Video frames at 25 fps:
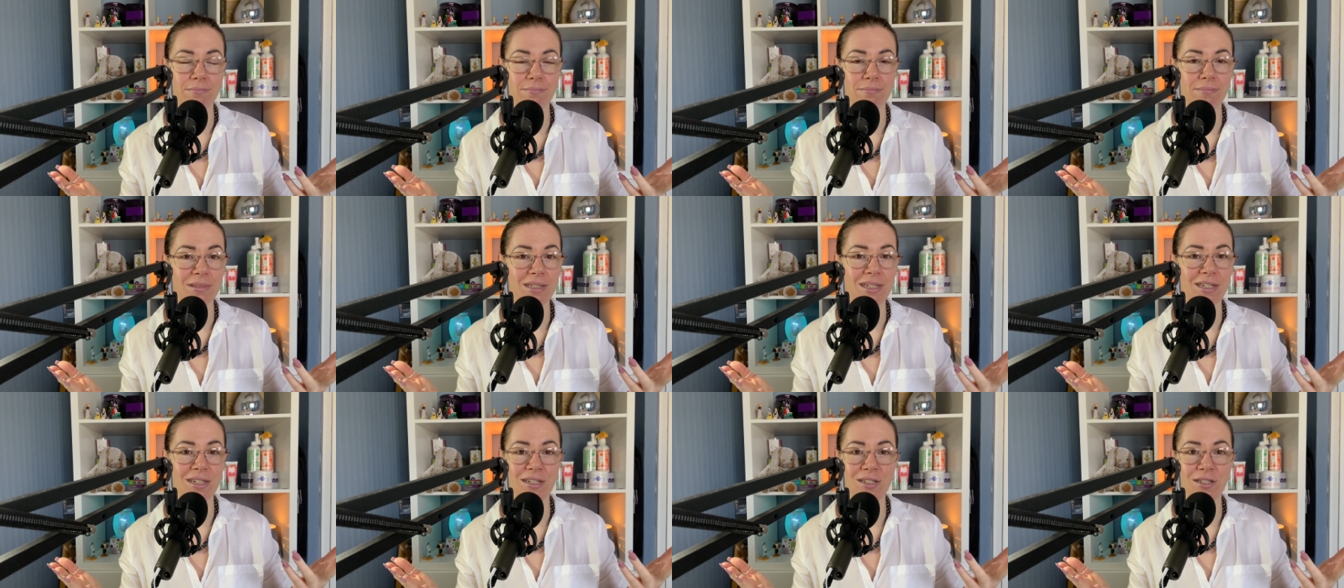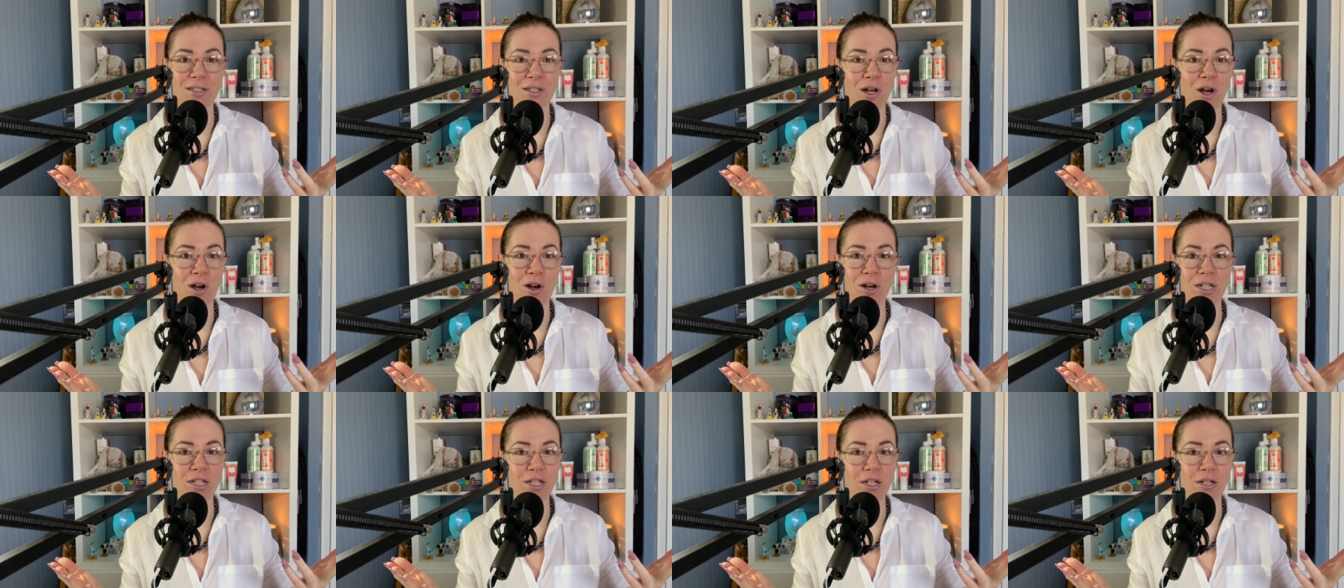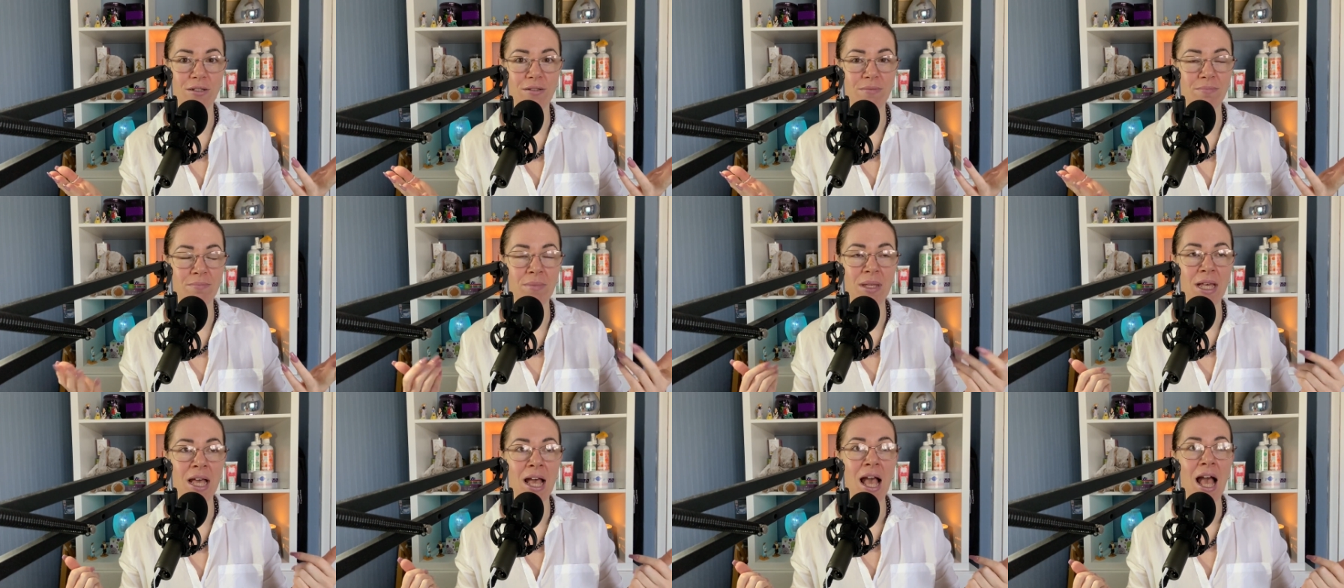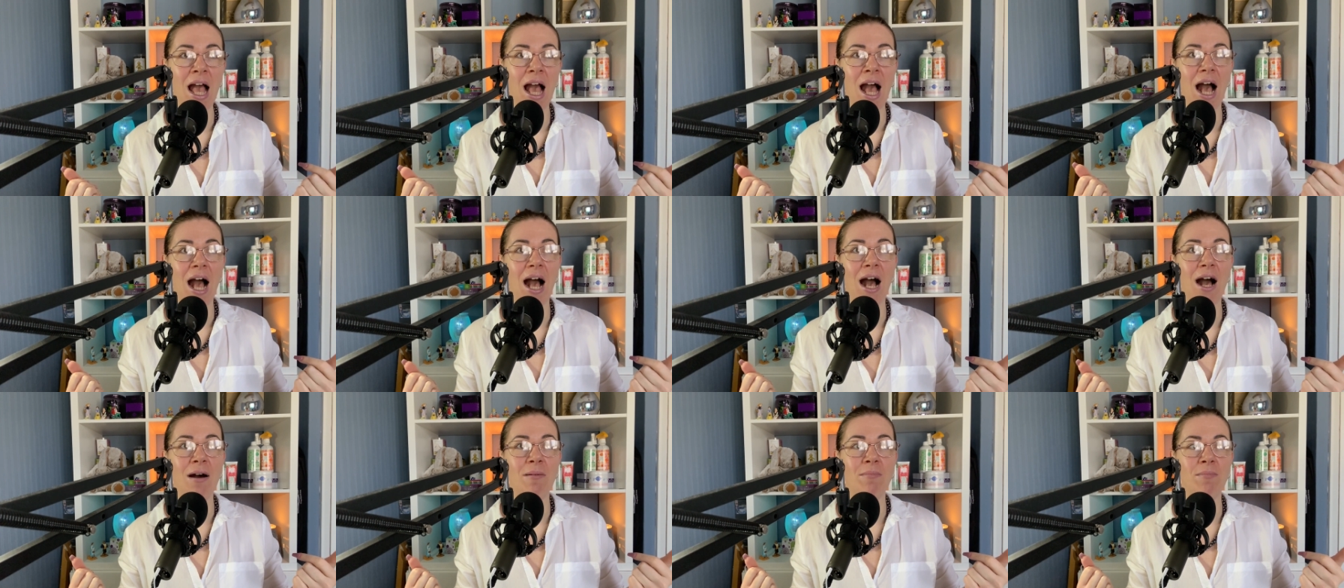Because I don't.
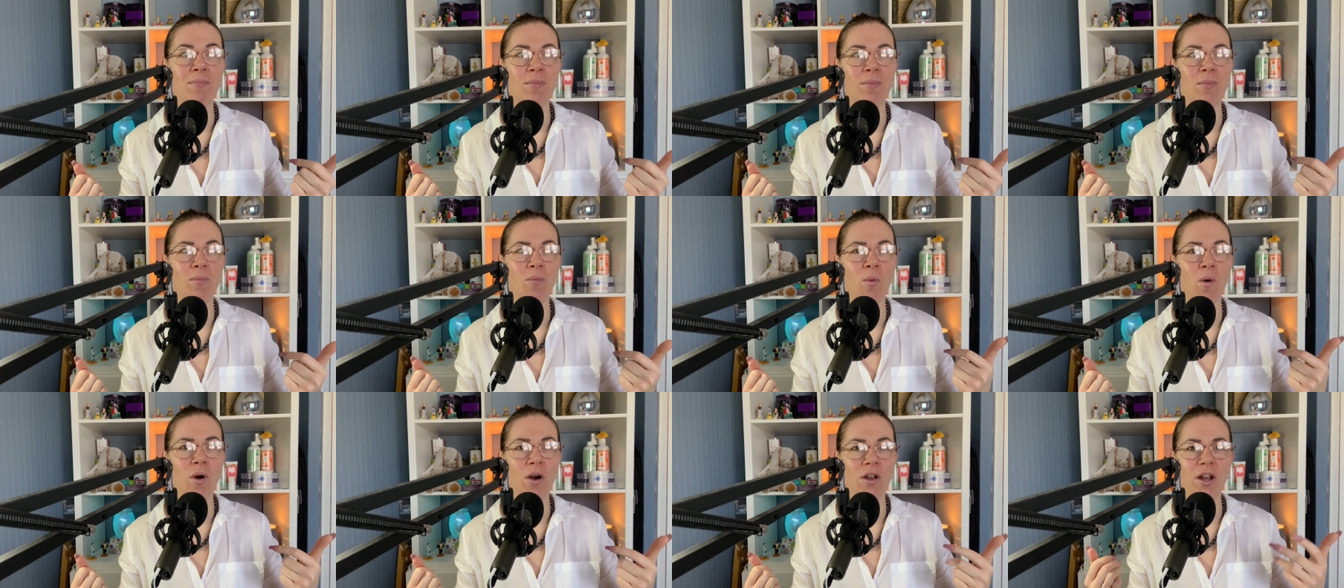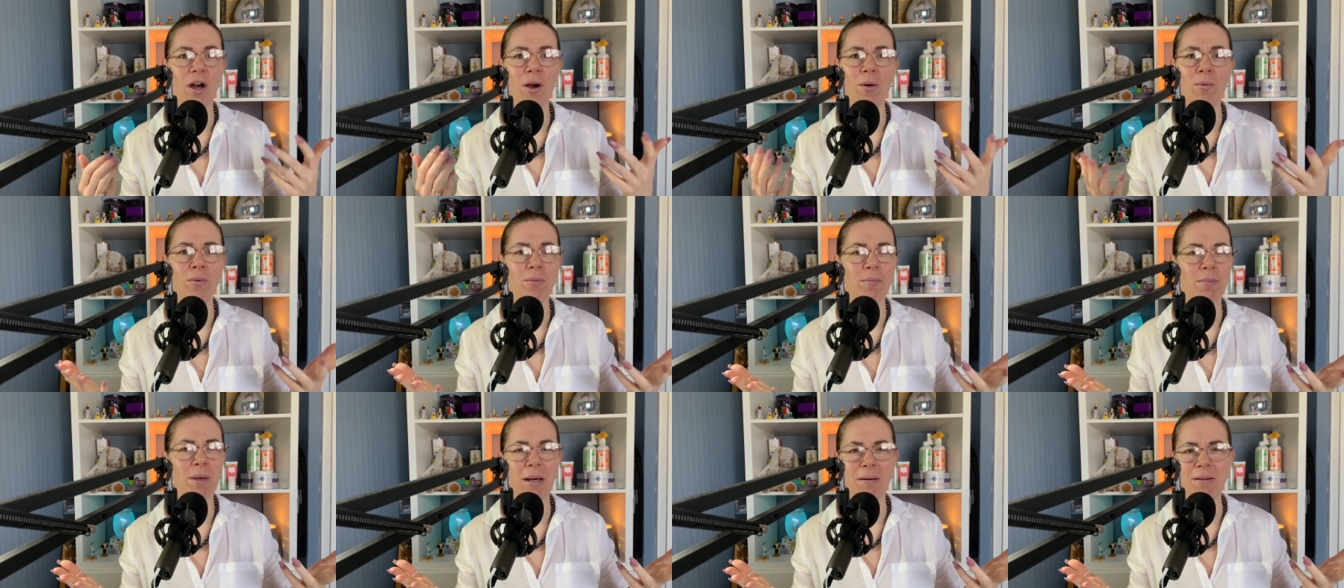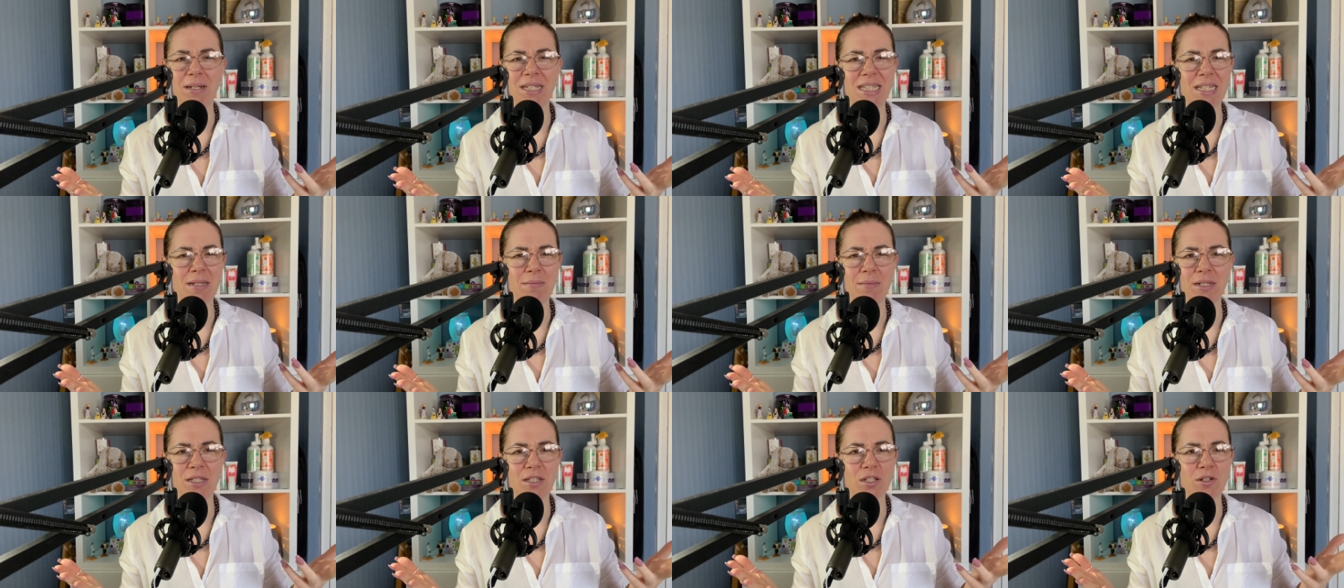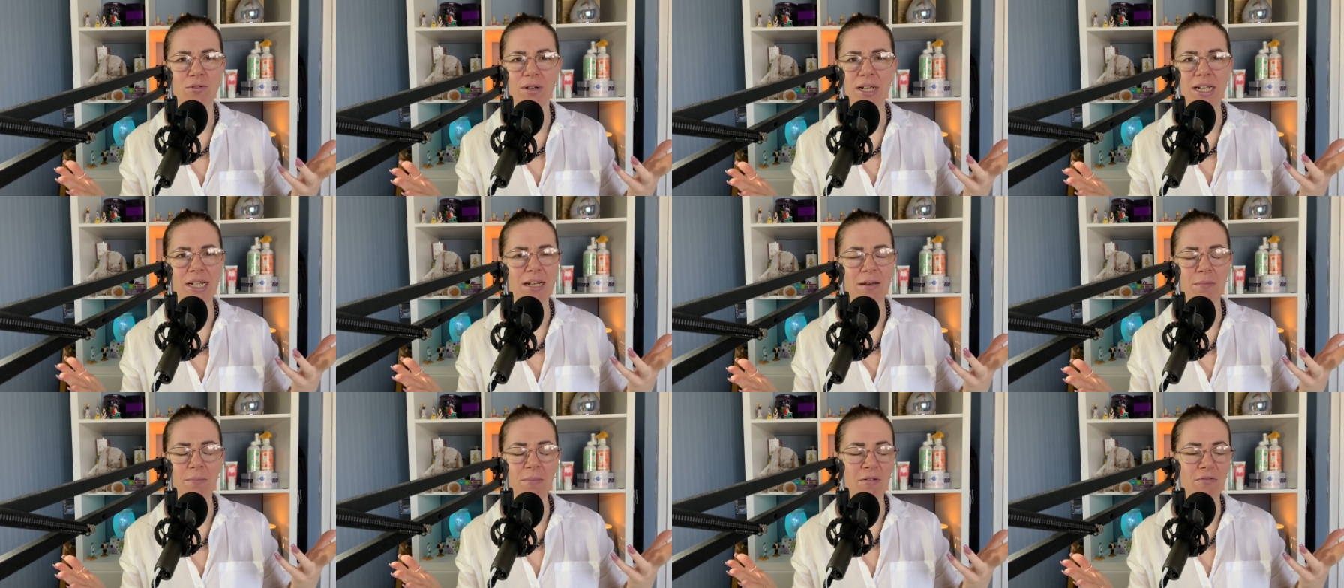One, I wouldn't be able to see my
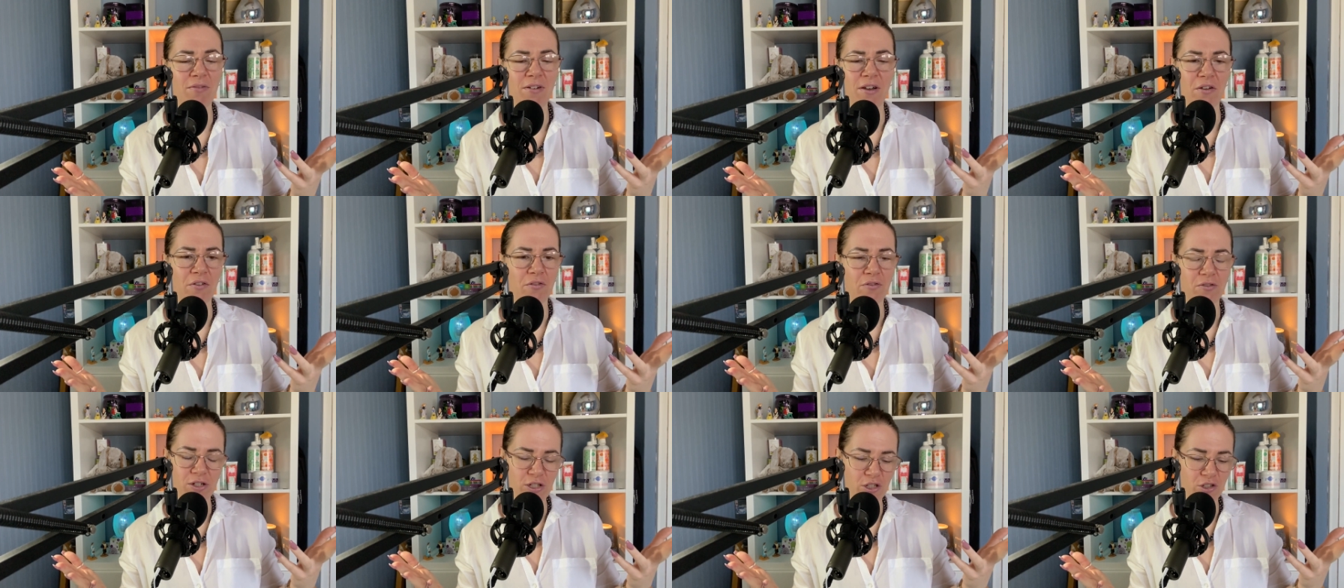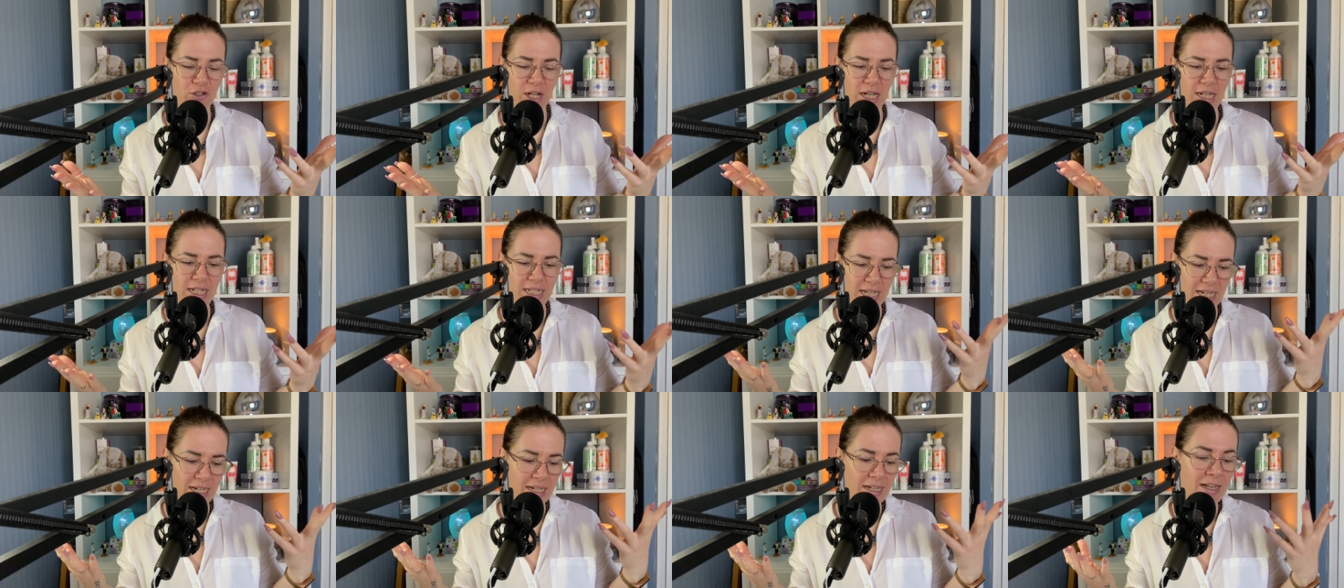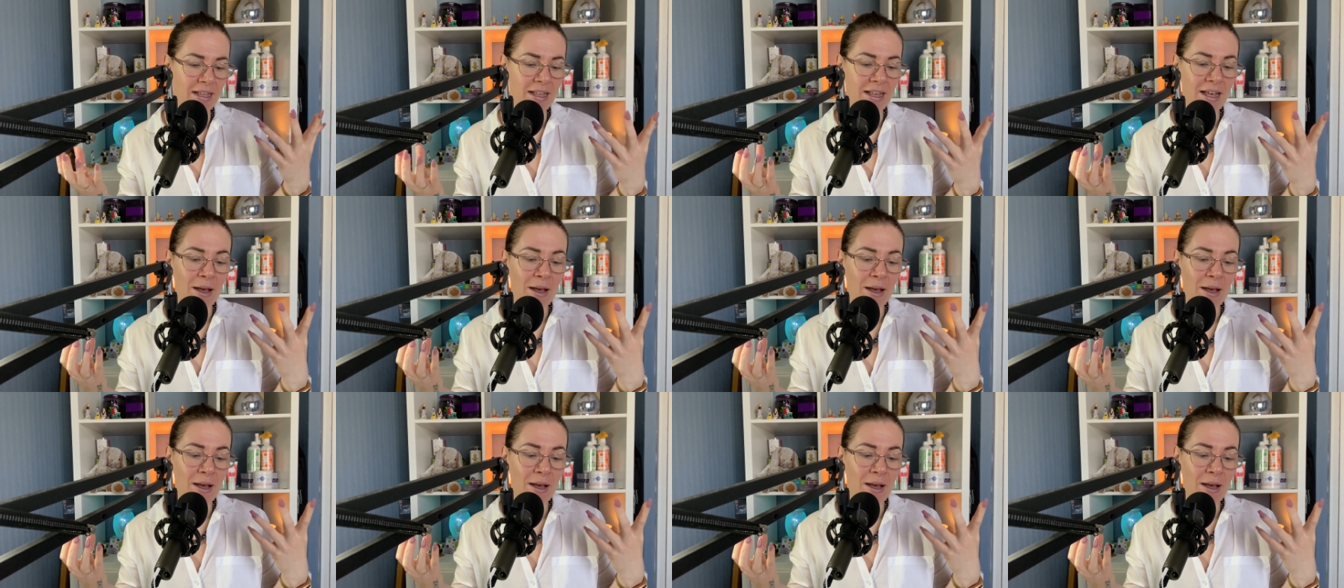screen. It'd be very frustrating.